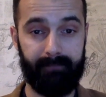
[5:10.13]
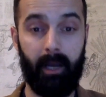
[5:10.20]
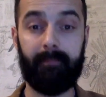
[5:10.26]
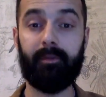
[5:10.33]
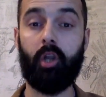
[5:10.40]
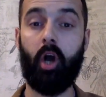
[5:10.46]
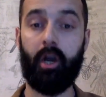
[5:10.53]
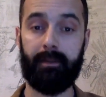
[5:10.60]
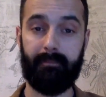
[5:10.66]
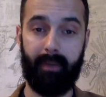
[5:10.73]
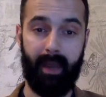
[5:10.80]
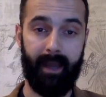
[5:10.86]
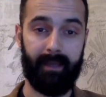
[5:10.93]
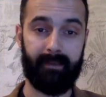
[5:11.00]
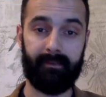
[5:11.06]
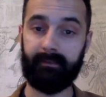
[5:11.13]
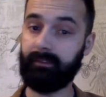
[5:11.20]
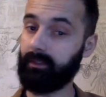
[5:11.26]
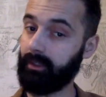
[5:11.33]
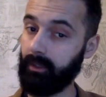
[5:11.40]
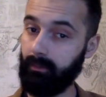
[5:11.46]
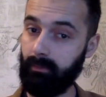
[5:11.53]
I'm not bad.
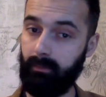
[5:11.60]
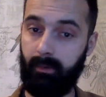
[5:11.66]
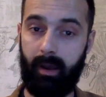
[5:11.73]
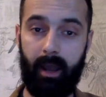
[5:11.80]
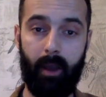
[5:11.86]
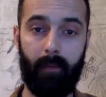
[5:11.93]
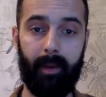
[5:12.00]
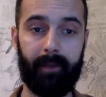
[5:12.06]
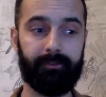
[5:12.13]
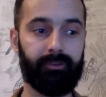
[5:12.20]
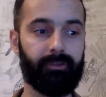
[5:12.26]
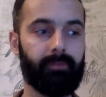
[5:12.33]
You, how about